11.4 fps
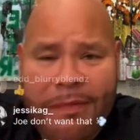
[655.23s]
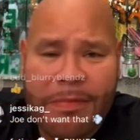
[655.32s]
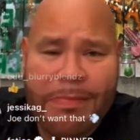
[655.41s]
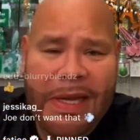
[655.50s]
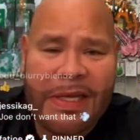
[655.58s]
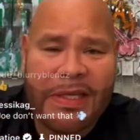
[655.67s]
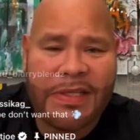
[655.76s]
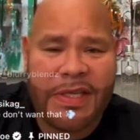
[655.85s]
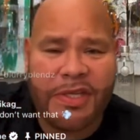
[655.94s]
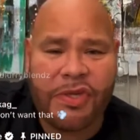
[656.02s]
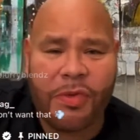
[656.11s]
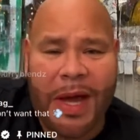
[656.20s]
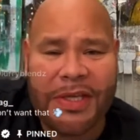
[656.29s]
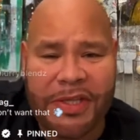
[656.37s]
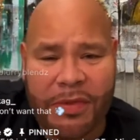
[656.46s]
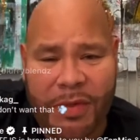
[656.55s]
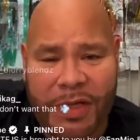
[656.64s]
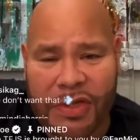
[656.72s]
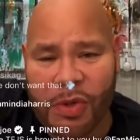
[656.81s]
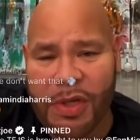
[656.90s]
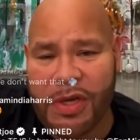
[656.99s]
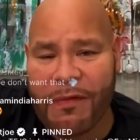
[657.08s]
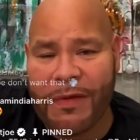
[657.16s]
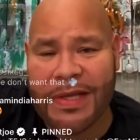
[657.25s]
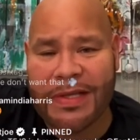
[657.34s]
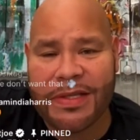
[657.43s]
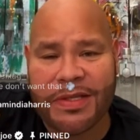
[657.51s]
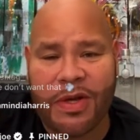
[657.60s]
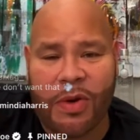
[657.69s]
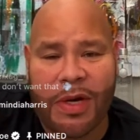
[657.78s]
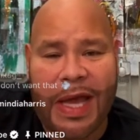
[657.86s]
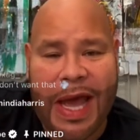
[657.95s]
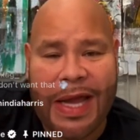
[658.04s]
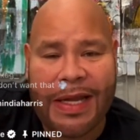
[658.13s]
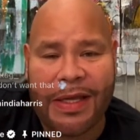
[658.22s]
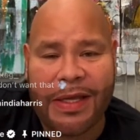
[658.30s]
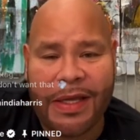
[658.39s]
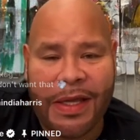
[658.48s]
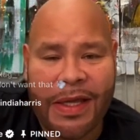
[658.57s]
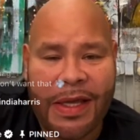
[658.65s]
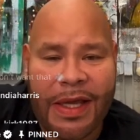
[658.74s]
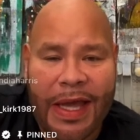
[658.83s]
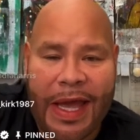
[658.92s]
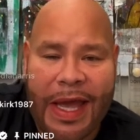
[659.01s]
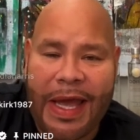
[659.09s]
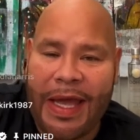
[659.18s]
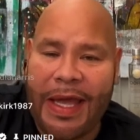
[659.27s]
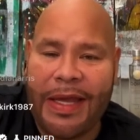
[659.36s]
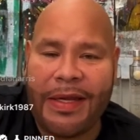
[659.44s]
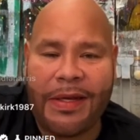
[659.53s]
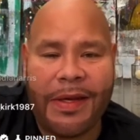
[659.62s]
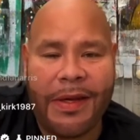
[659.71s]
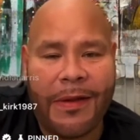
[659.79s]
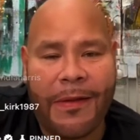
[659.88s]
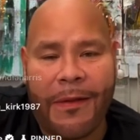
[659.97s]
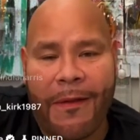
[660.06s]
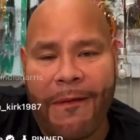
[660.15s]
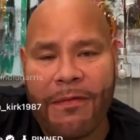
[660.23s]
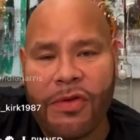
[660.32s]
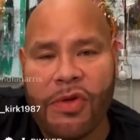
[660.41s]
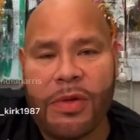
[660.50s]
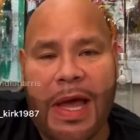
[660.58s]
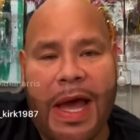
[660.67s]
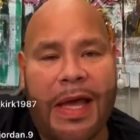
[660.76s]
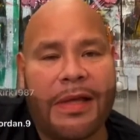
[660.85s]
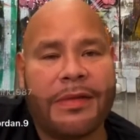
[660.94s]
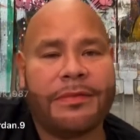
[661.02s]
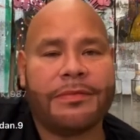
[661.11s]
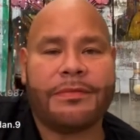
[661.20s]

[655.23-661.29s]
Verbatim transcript: ever been in a situation where two of your friends is going at it and you like,